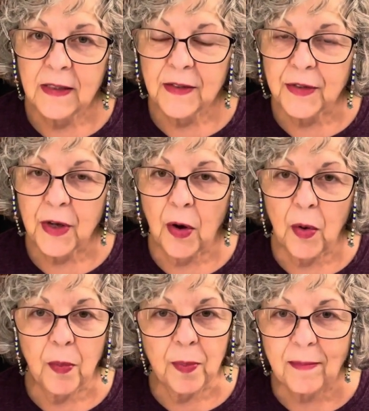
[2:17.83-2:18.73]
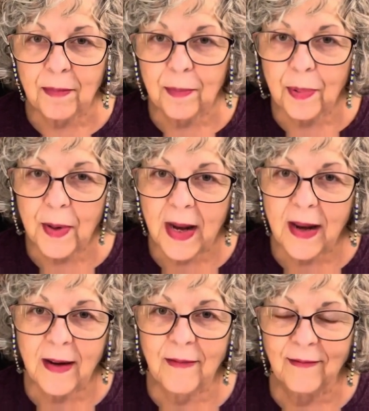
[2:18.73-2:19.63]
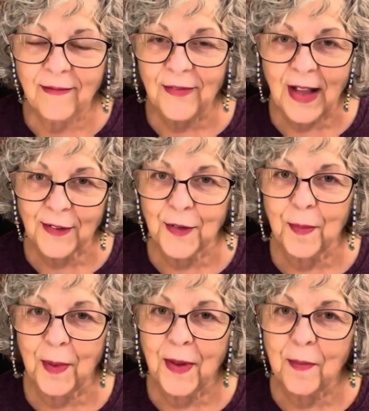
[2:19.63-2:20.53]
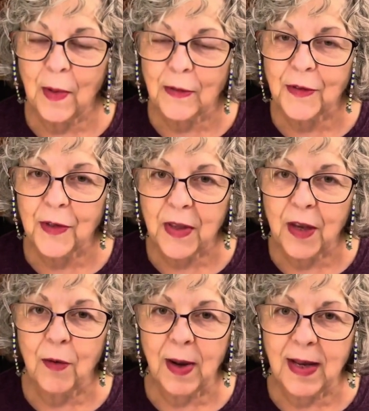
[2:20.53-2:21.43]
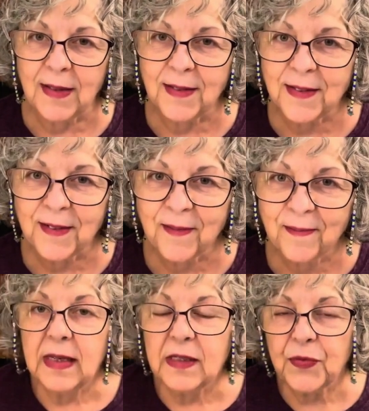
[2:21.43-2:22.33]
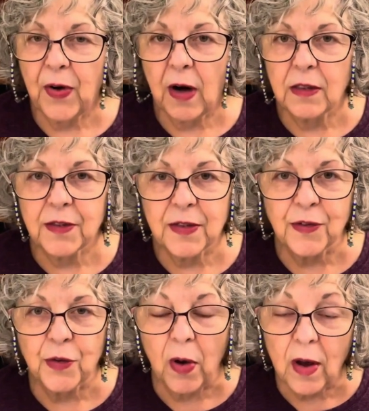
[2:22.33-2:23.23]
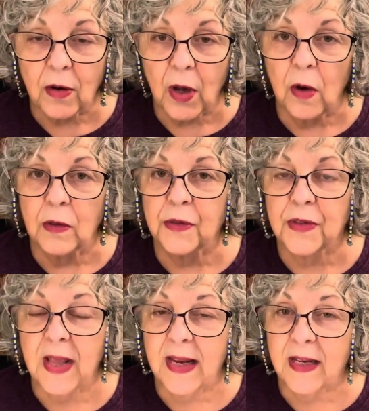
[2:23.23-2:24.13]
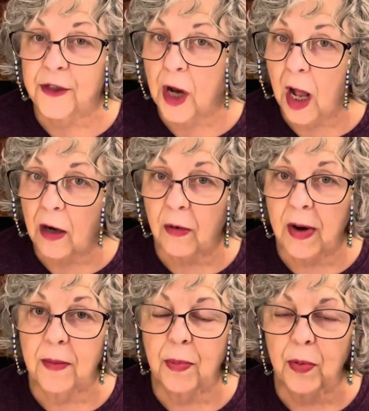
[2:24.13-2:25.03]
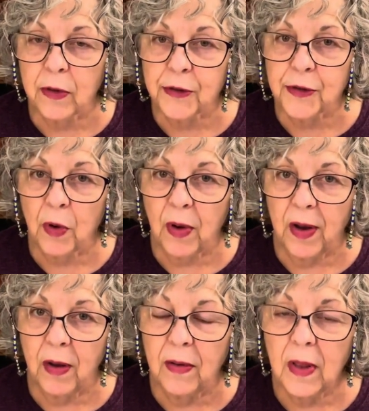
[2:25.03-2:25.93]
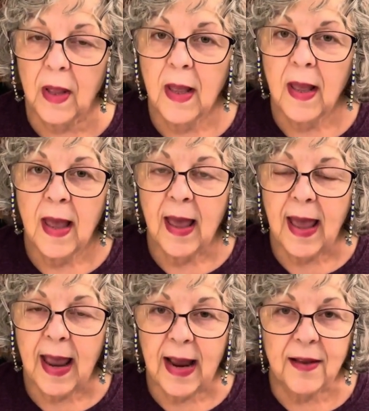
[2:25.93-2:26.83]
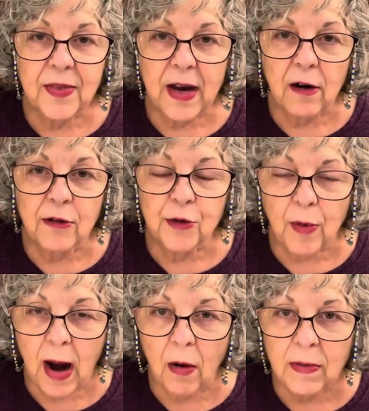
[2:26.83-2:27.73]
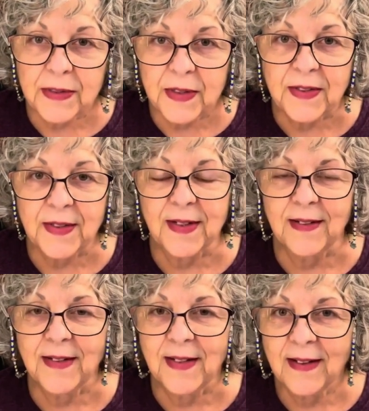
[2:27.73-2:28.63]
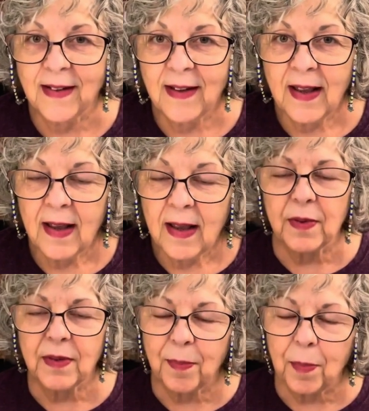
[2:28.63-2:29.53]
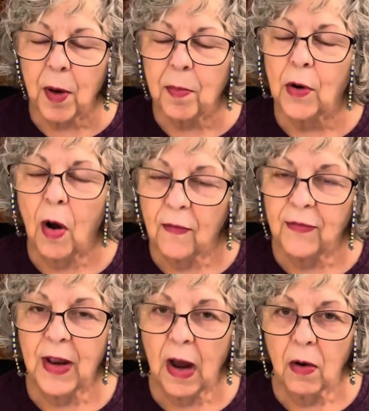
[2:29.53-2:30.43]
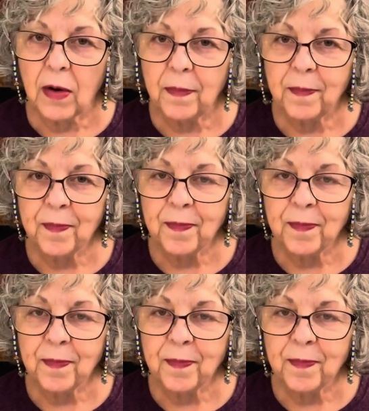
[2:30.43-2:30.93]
so pretty flexible in most of the U.S. As far as the soil goes, they can tolerate poor soil, and they are drought resistant. The purple coneflower